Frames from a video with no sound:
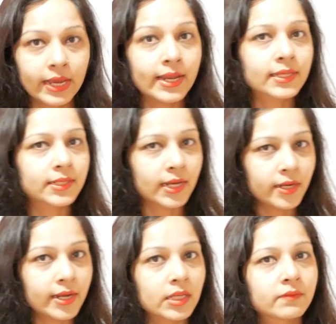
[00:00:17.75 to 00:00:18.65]
In
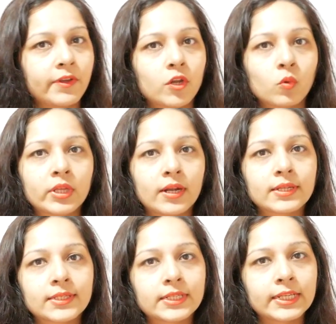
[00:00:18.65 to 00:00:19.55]
extended, as we know, there
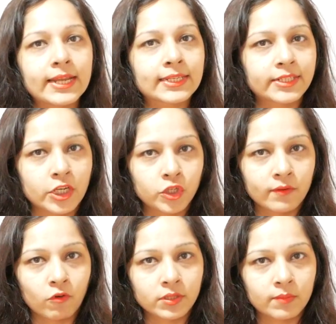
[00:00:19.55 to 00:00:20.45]
are certain
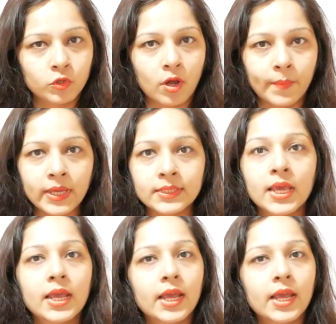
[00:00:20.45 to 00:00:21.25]
extension for some topics,